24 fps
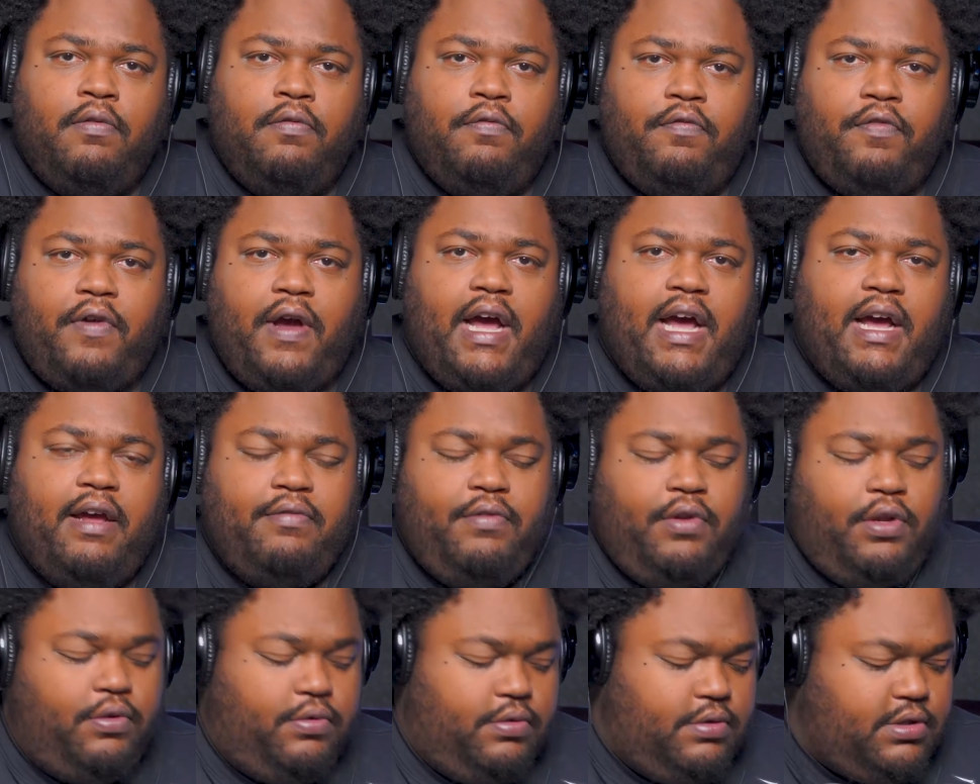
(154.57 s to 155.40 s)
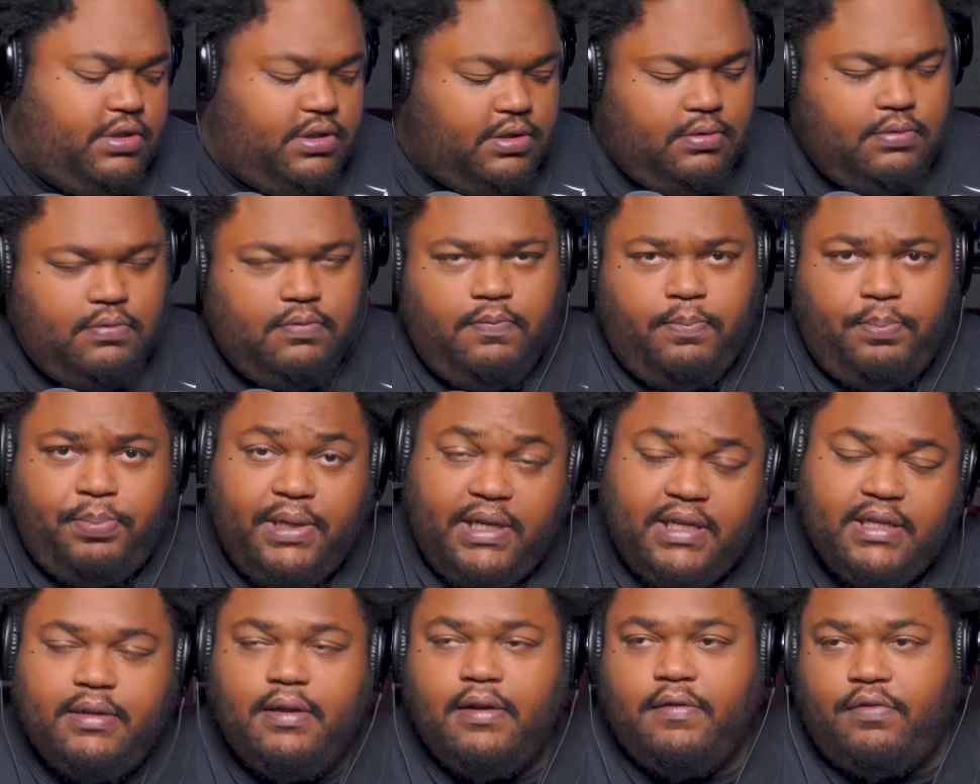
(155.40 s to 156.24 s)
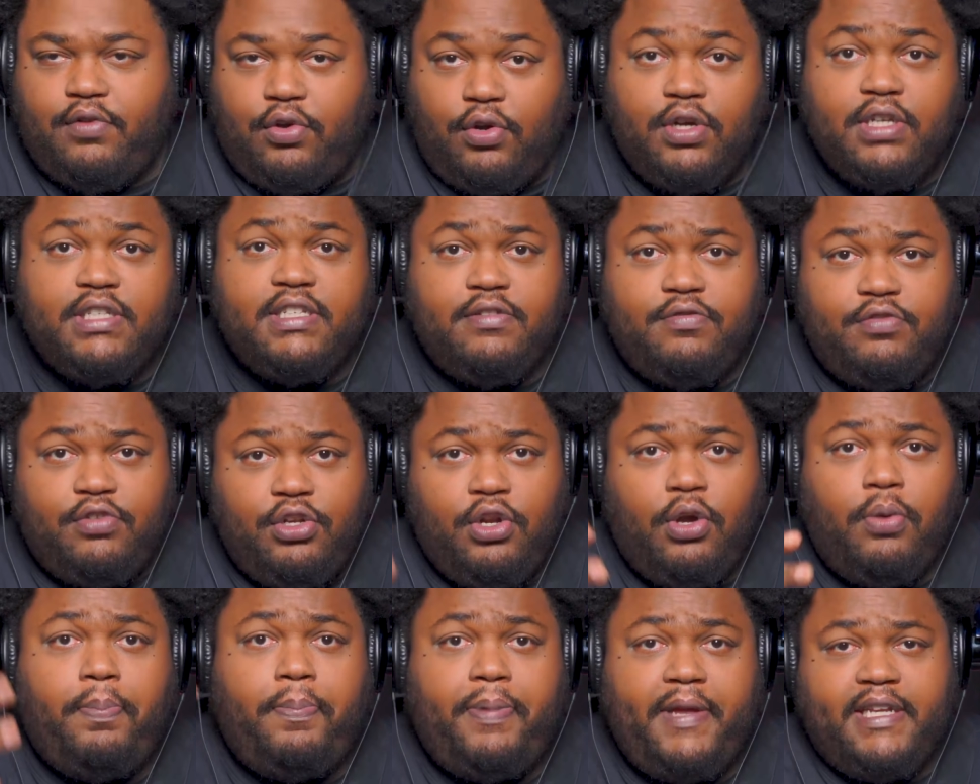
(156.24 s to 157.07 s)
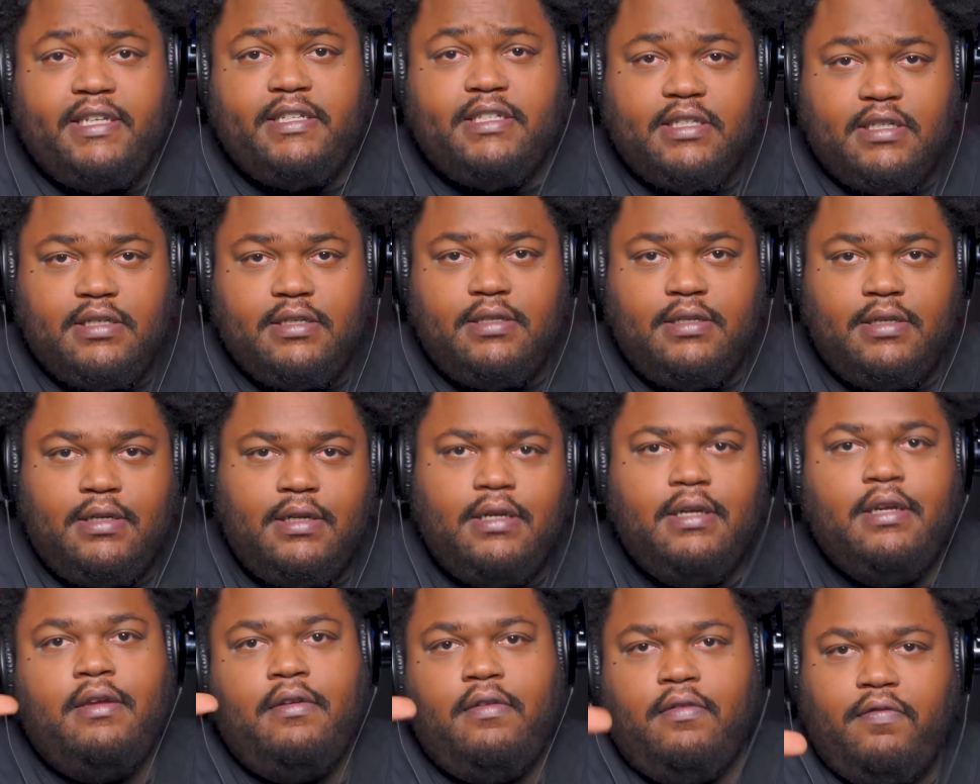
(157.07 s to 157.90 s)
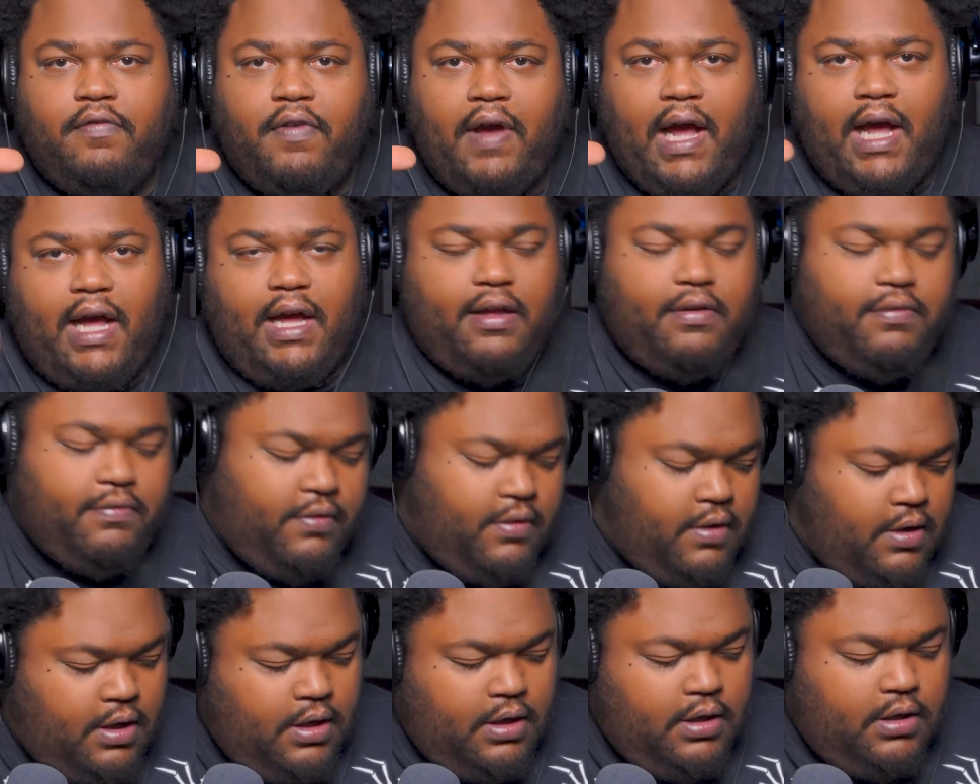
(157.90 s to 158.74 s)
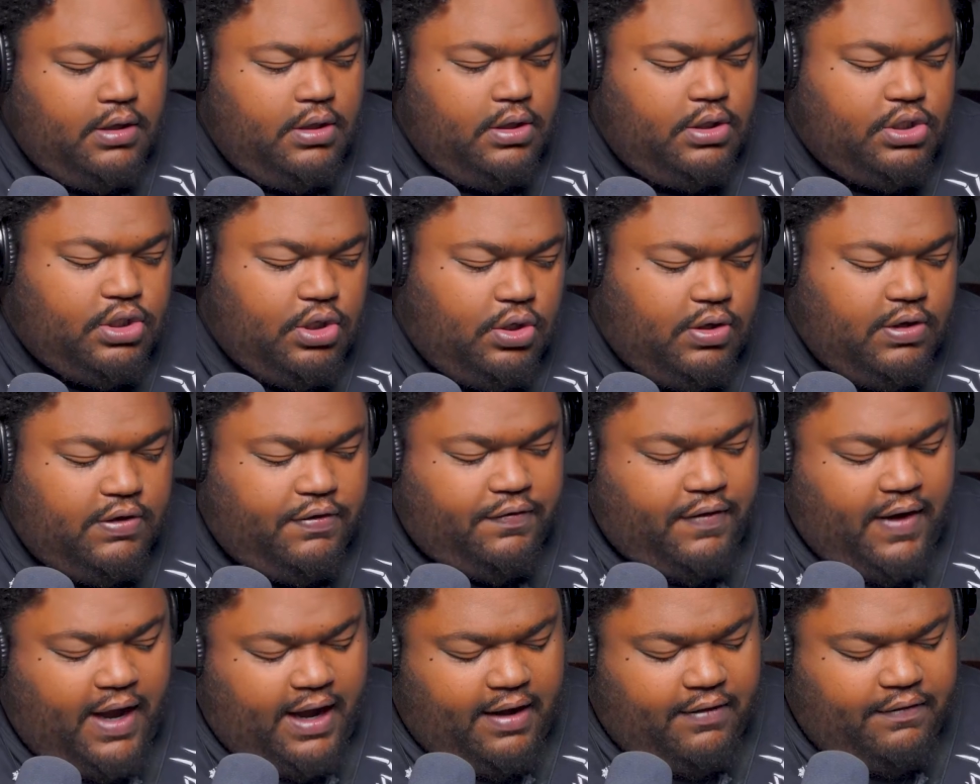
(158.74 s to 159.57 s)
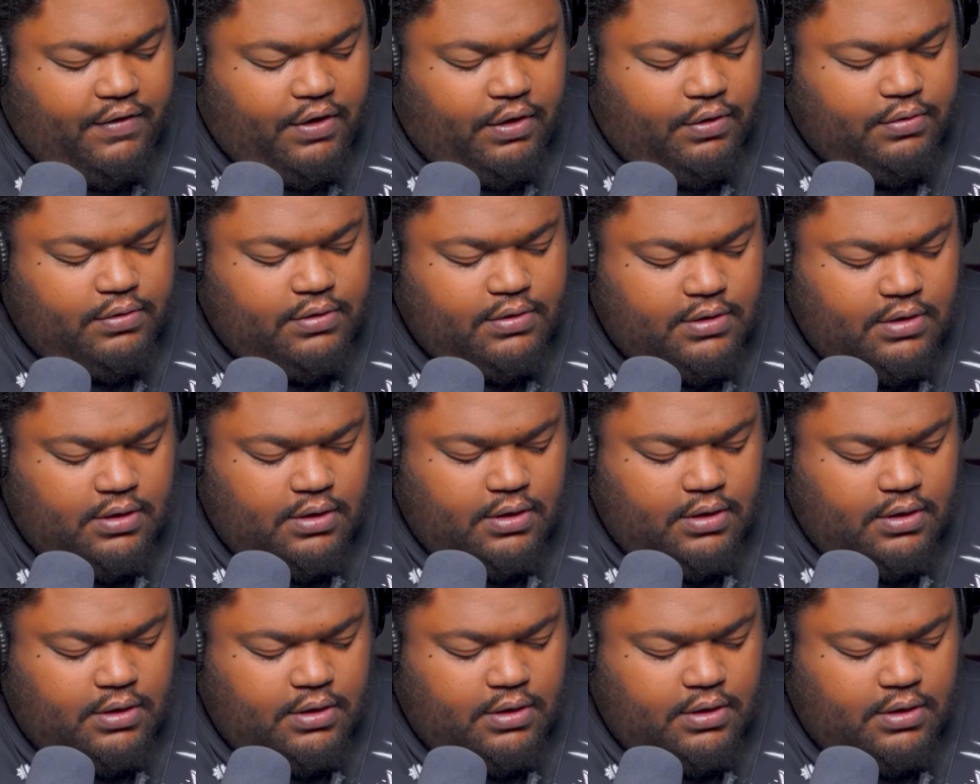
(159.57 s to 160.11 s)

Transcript: 5 notes. Of course, if you know penta, 5. So it's 5 notes.